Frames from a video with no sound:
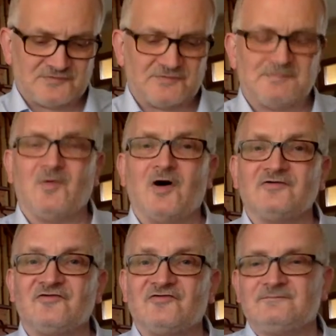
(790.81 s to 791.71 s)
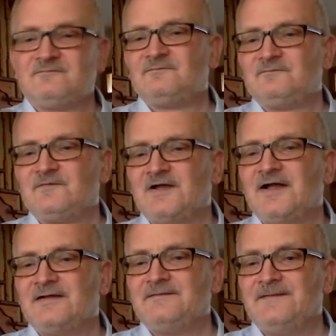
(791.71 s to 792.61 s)
Number ones.
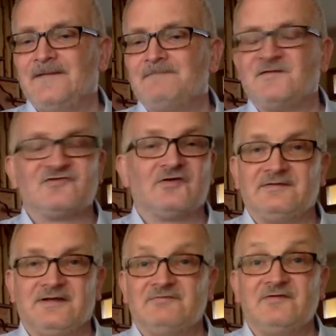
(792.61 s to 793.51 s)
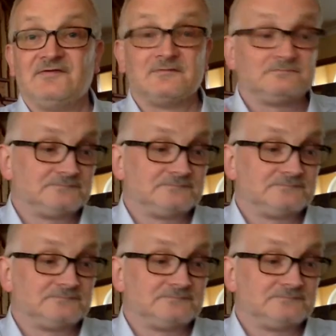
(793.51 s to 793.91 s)
Yeah, it's got everything